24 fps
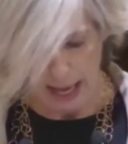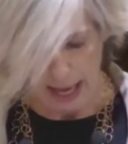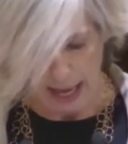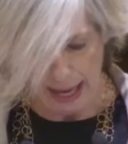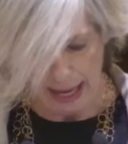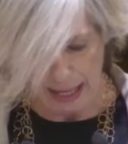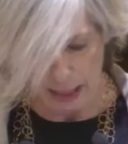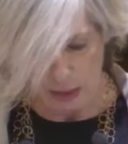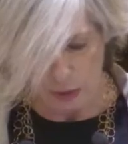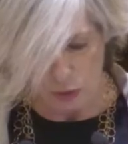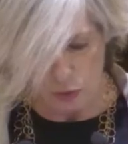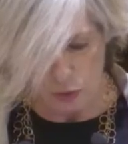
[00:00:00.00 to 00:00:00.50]

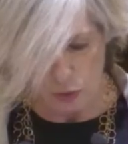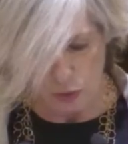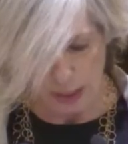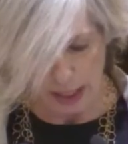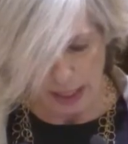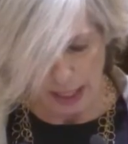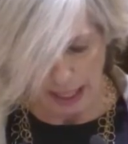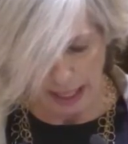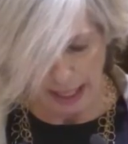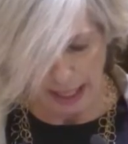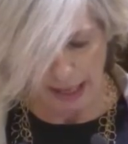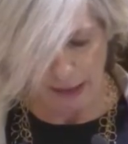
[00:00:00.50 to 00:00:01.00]
And we
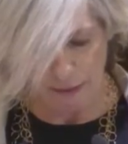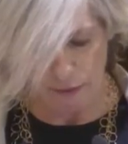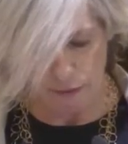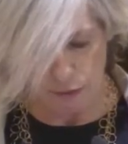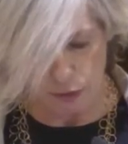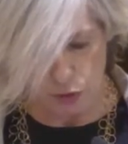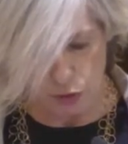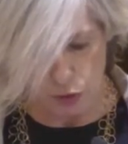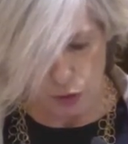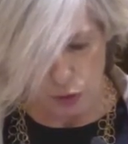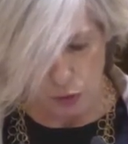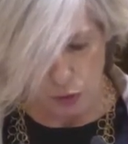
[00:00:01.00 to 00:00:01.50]
have
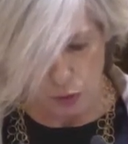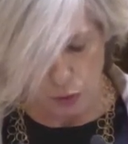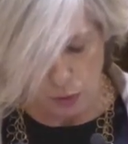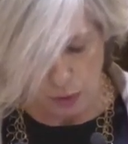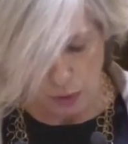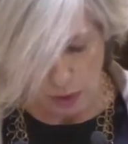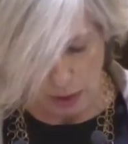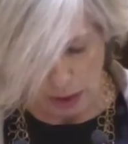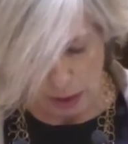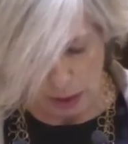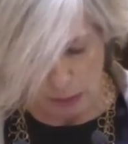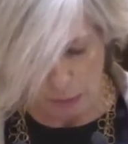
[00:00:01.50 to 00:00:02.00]
to
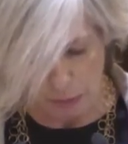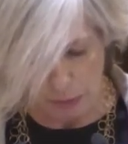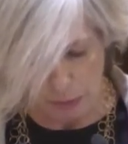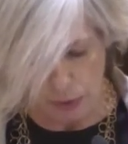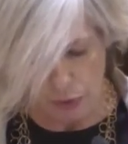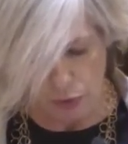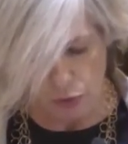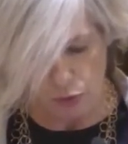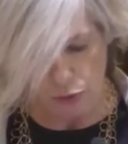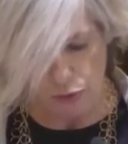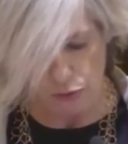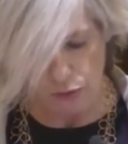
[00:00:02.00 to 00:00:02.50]

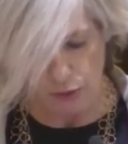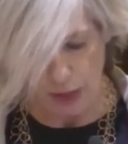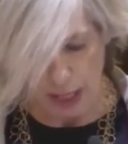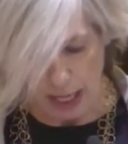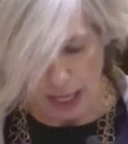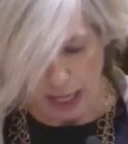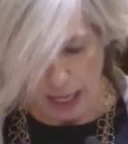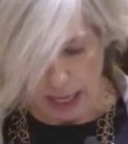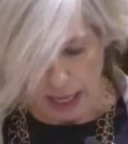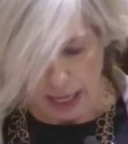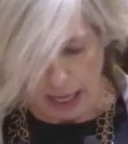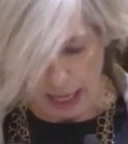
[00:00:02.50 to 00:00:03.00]
improve
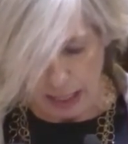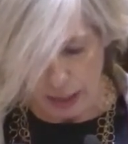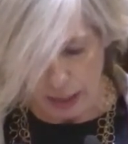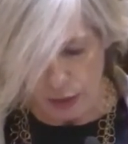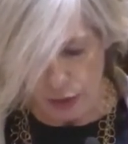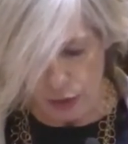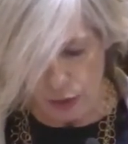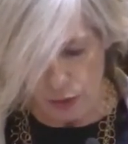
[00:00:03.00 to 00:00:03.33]
a new